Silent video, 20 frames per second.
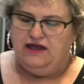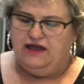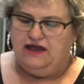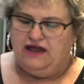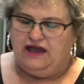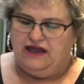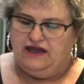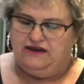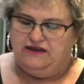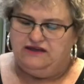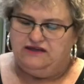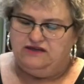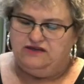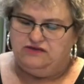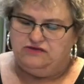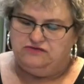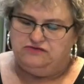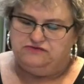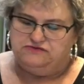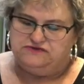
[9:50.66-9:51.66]
And
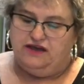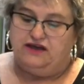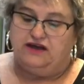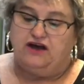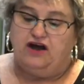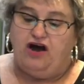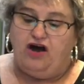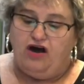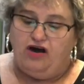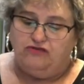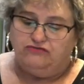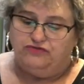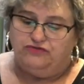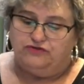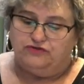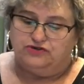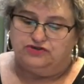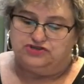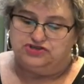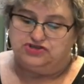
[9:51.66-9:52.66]
it called
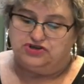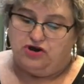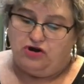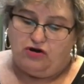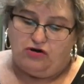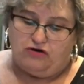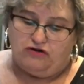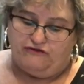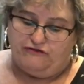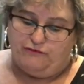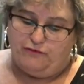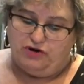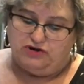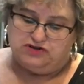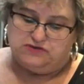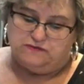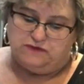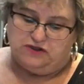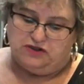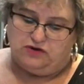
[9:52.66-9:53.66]
for a jar of
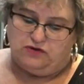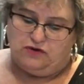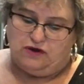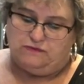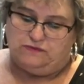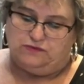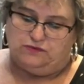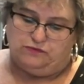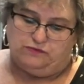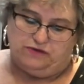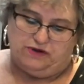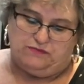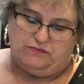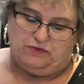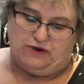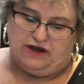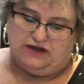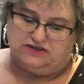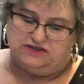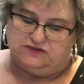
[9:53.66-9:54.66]
marshmallow cream, but remember,
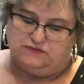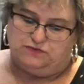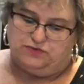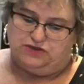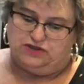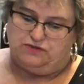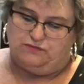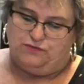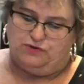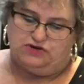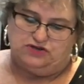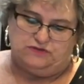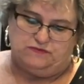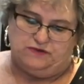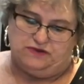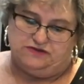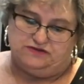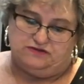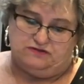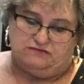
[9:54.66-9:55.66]
I just put the
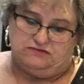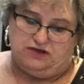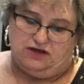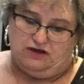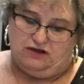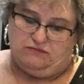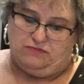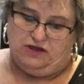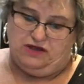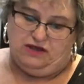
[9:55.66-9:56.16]
marshmallows on top.